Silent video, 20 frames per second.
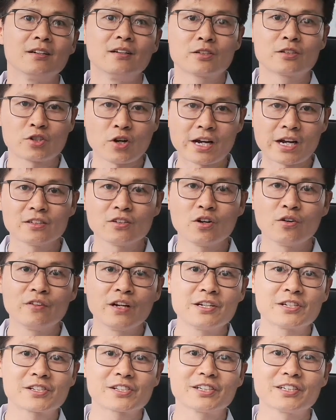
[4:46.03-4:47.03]
Tracking
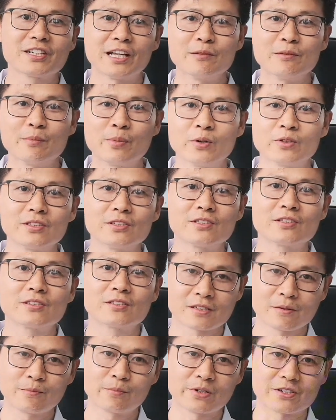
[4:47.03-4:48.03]
ovulation and body
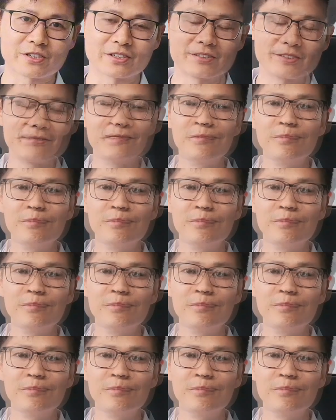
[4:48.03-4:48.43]
temperature.